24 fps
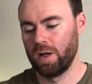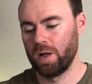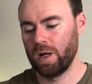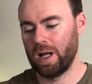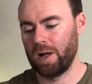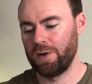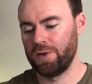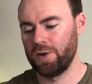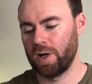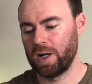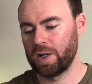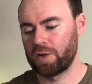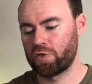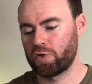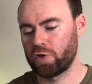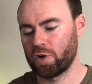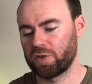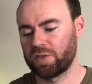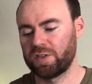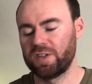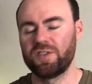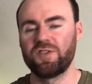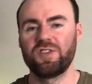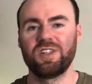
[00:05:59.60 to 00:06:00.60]

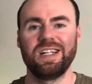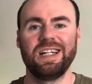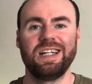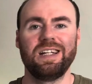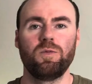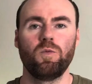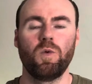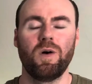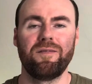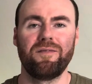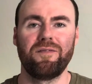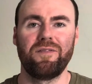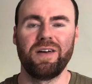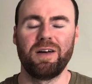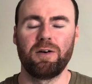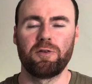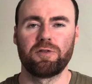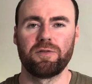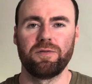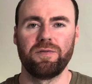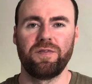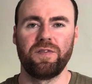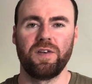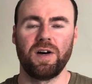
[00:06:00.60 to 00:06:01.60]
Nitrosogene,
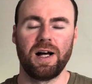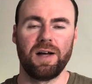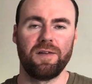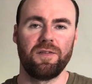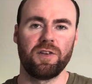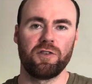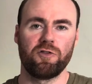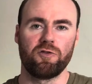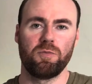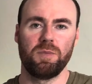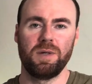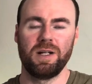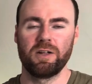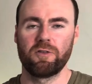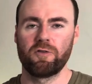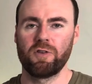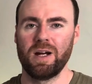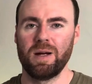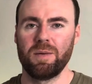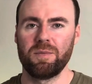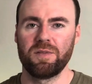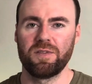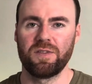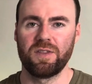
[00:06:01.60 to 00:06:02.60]
1,500
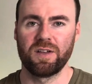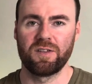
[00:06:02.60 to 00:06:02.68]
milligrams, the